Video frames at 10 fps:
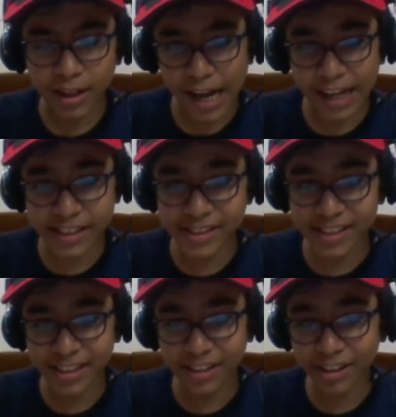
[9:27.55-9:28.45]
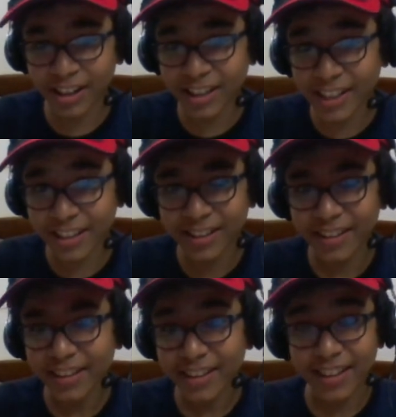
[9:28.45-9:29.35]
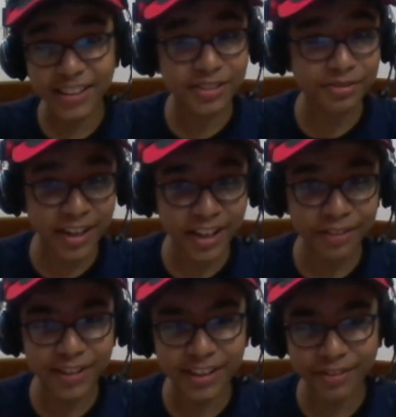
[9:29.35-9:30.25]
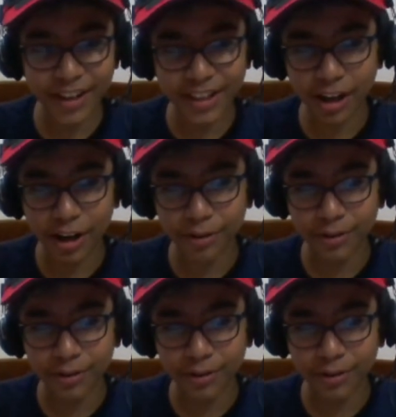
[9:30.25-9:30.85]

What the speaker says: as said earlier, it is very weak right now,